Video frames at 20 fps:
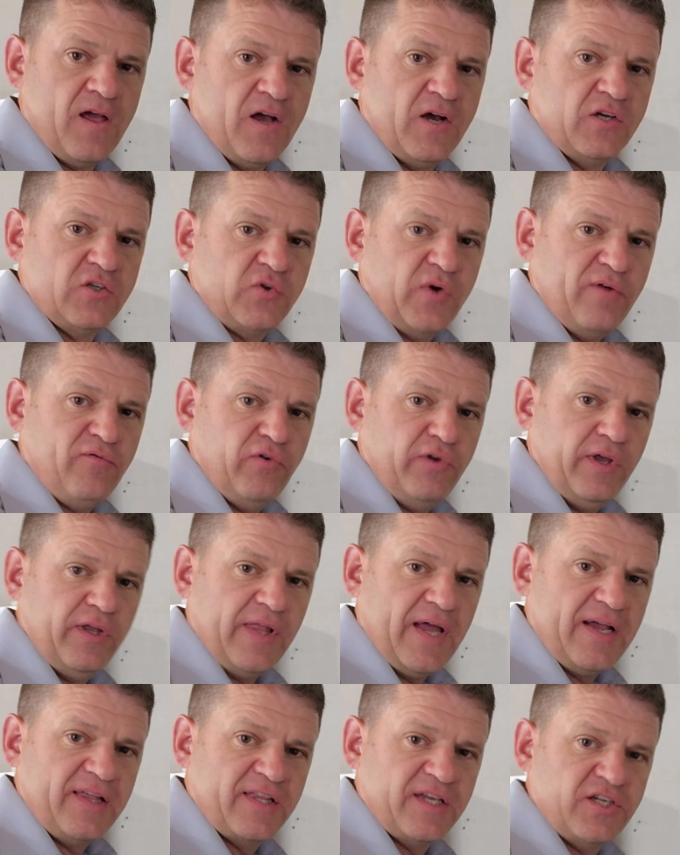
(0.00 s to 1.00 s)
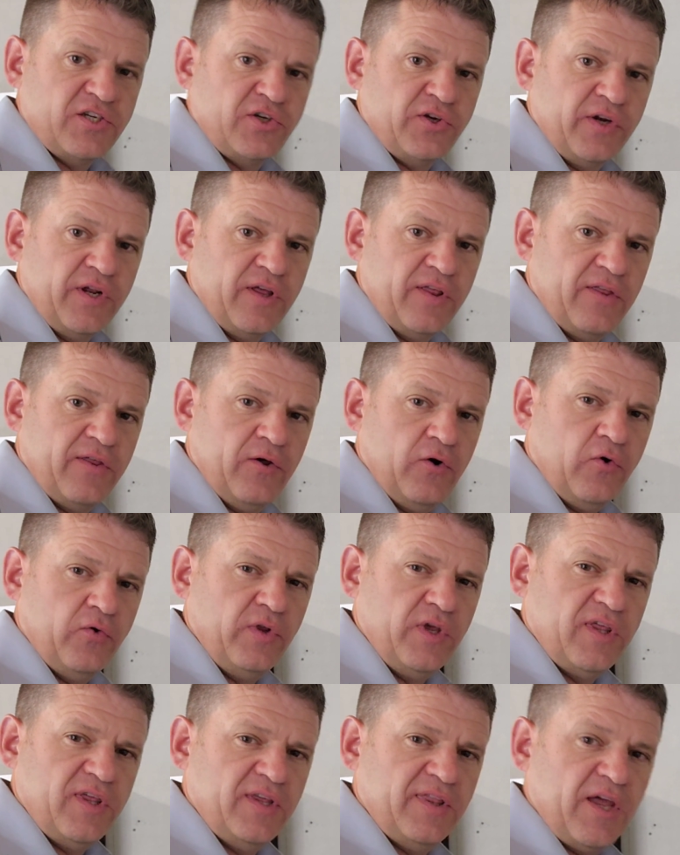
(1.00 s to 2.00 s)
So I really like this unit. The
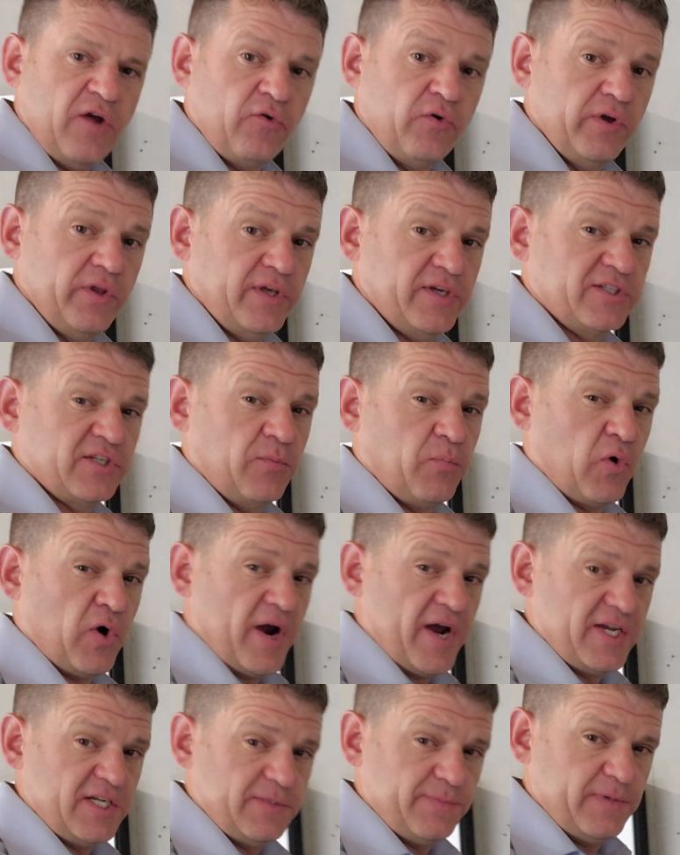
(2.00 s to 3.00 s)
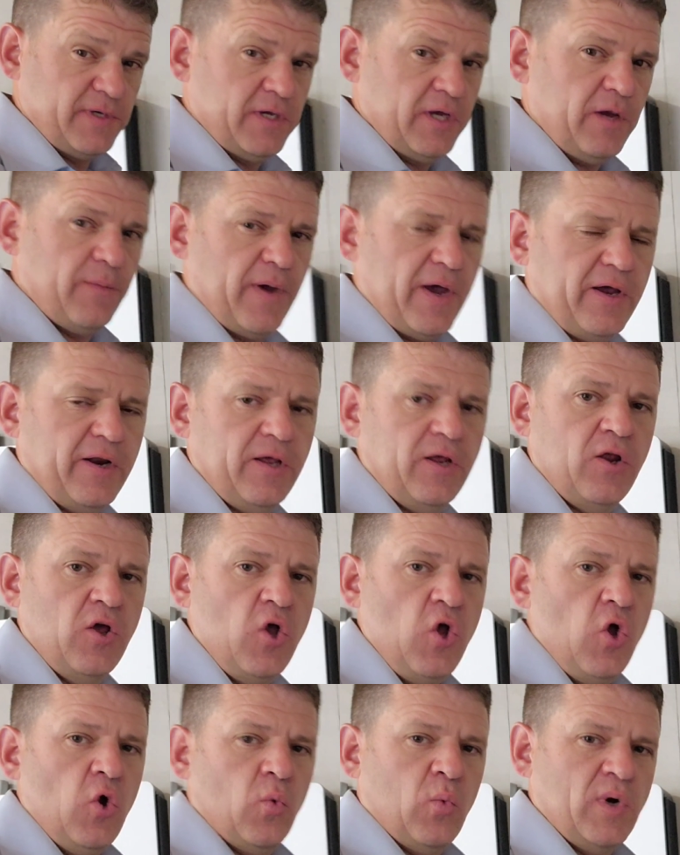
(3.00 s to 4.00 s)
only thing that really surprised me about it
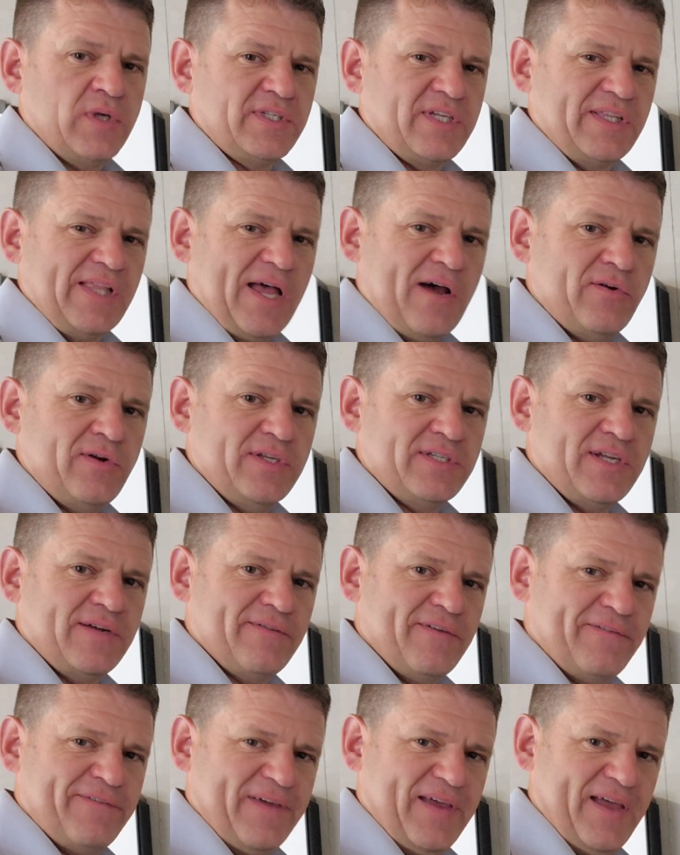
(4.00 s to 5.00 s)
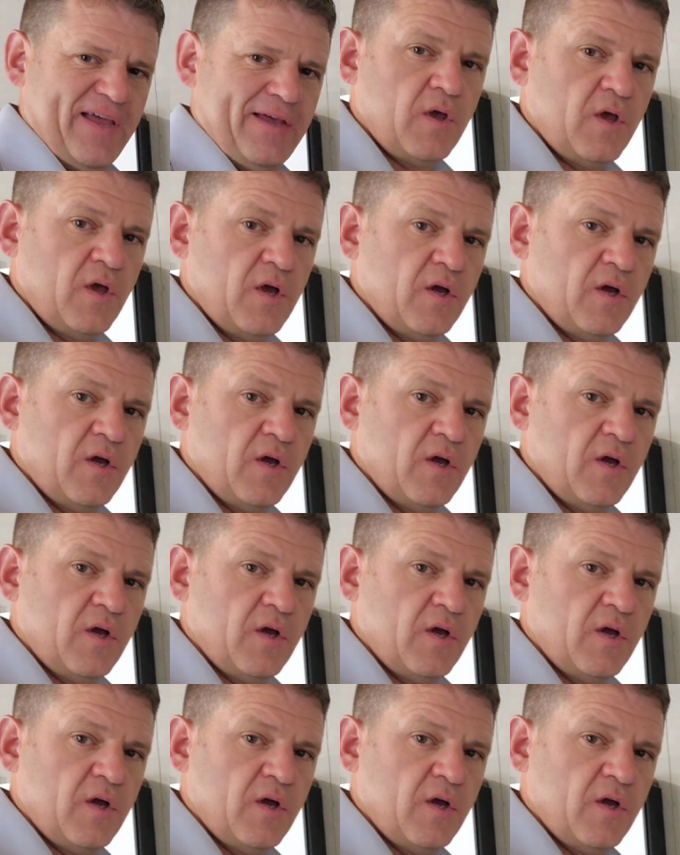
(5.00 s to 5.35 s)
was the loudness of the fan.